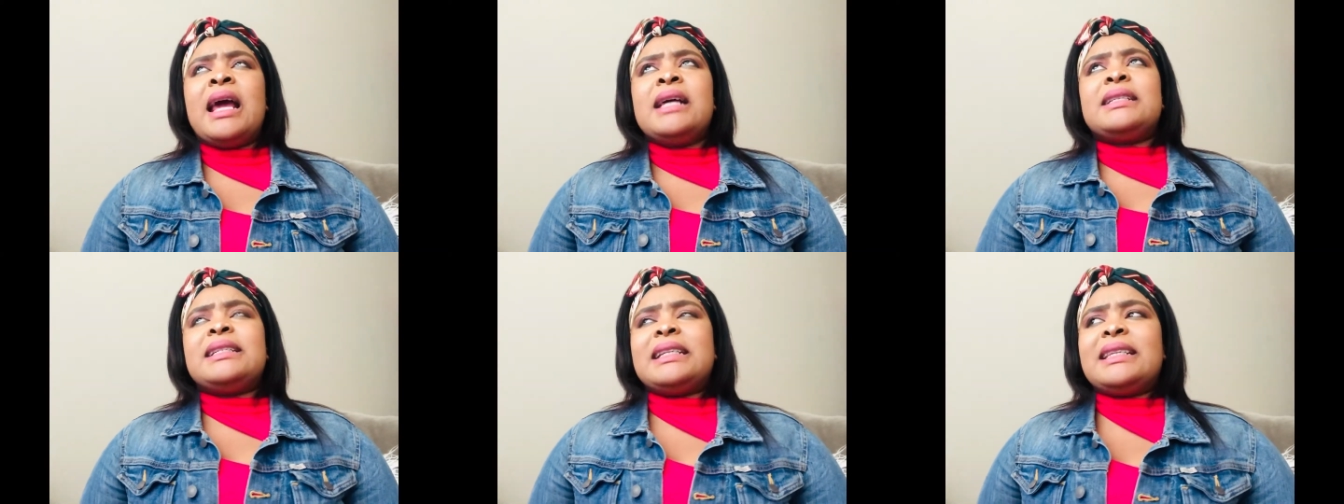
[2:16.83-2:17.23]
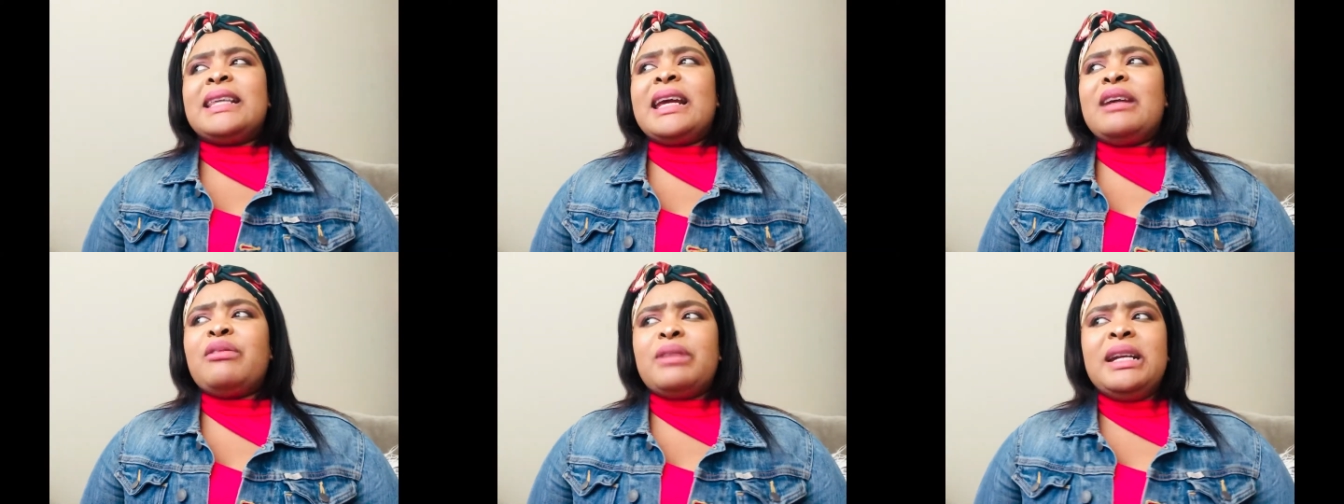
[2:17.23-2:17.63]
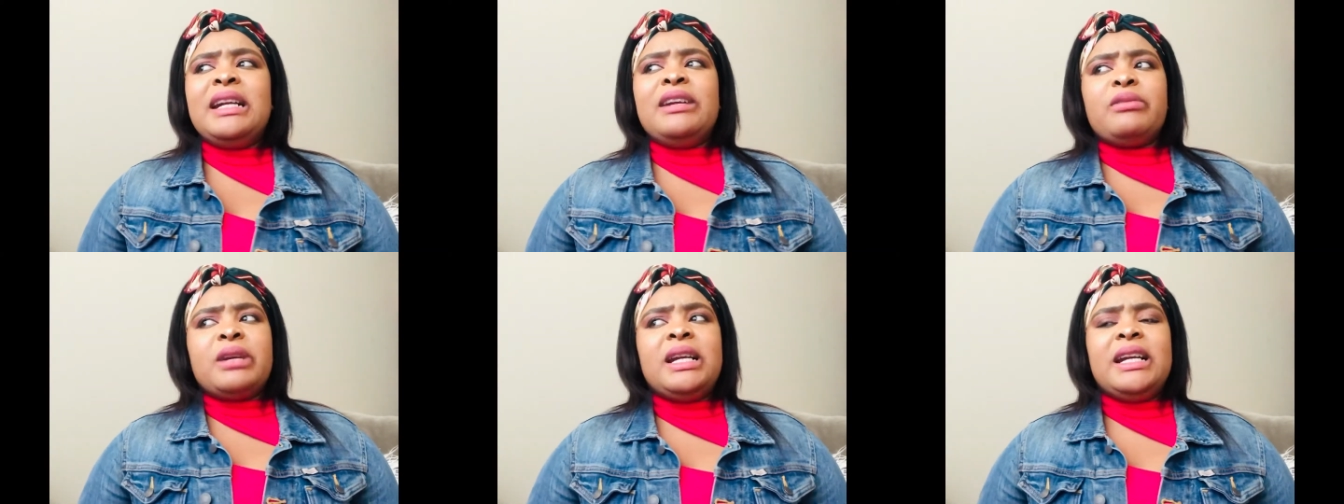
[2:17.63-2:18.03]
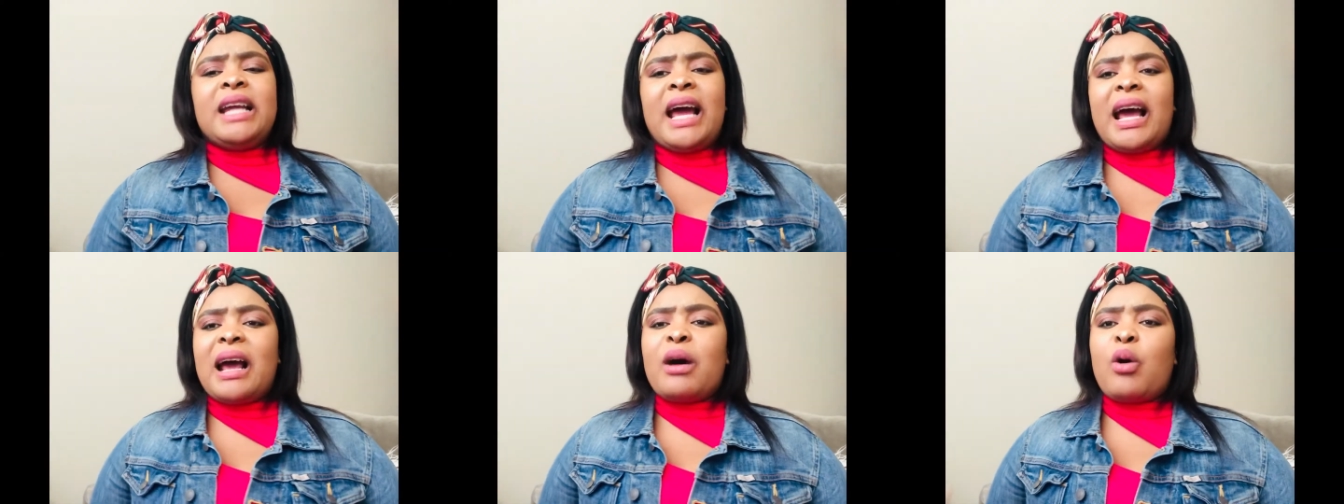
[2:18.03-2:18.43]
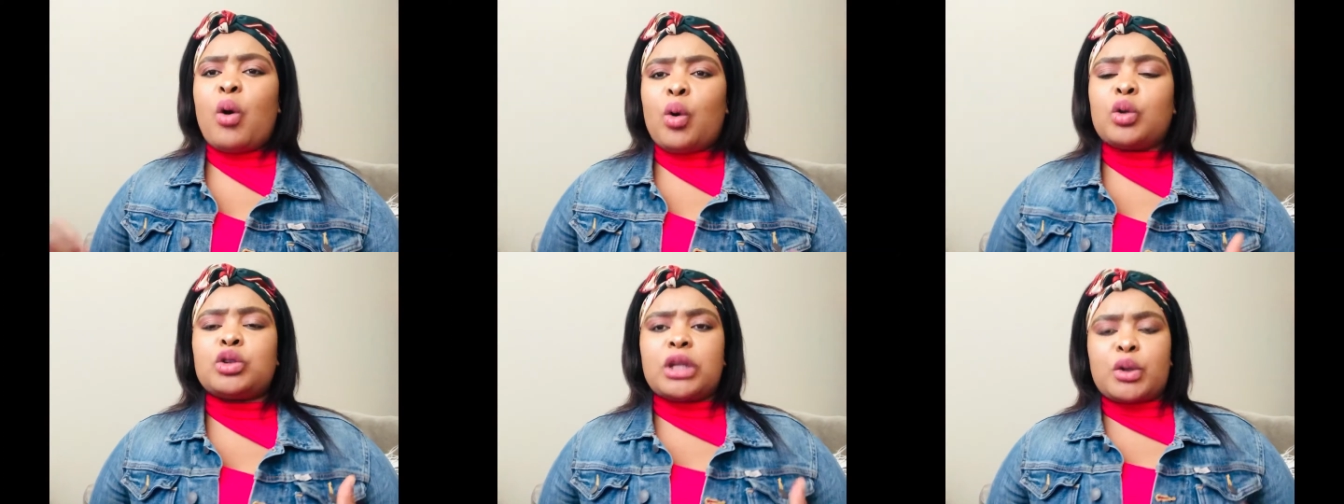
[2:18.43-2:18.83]
did they really
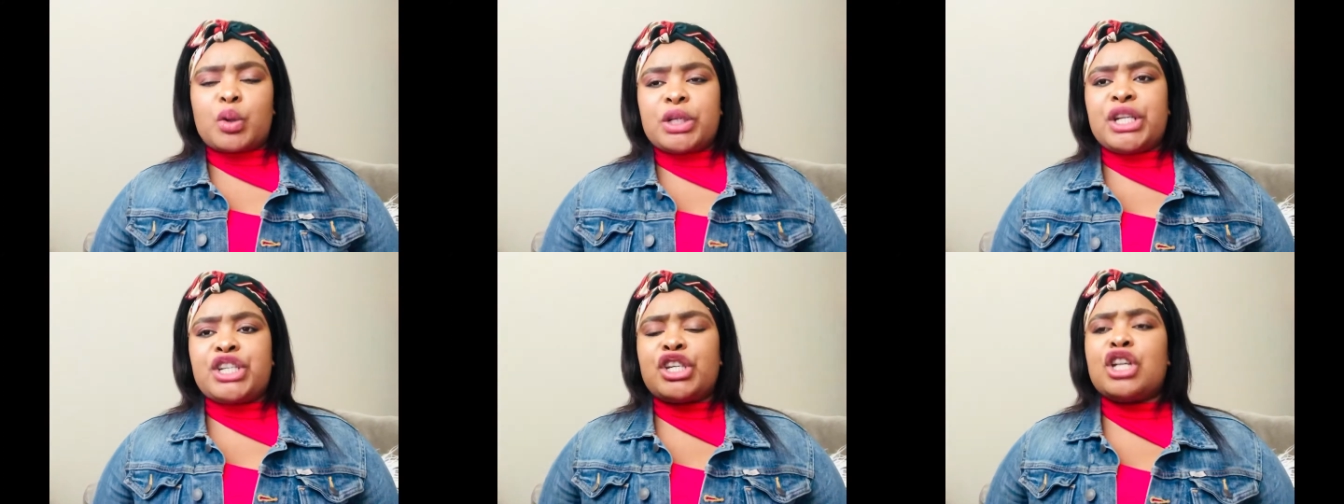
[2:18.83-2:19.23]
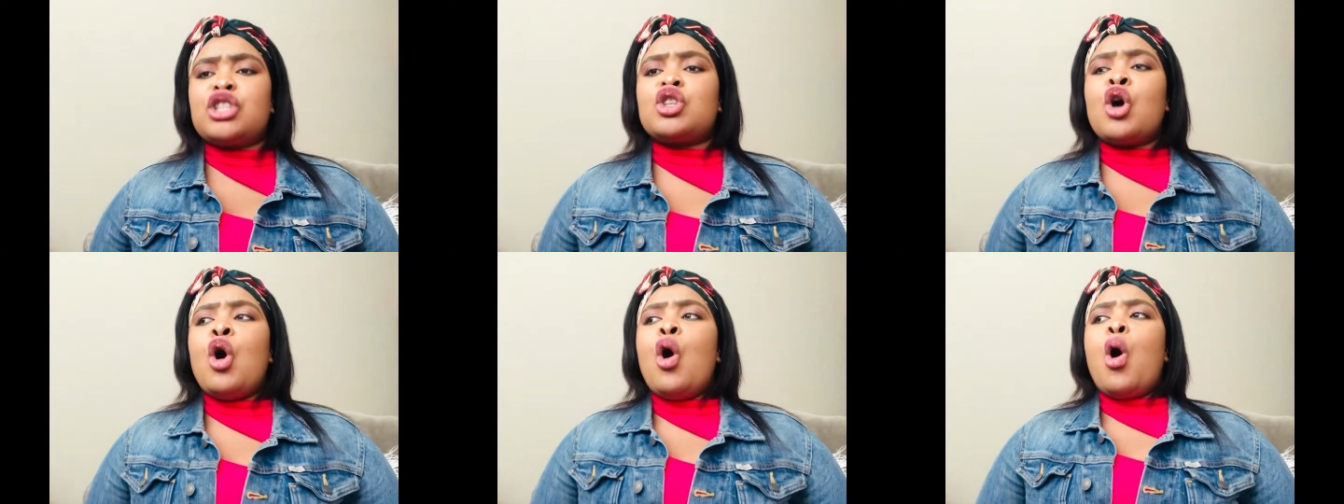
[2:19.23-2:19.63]
hold auditions,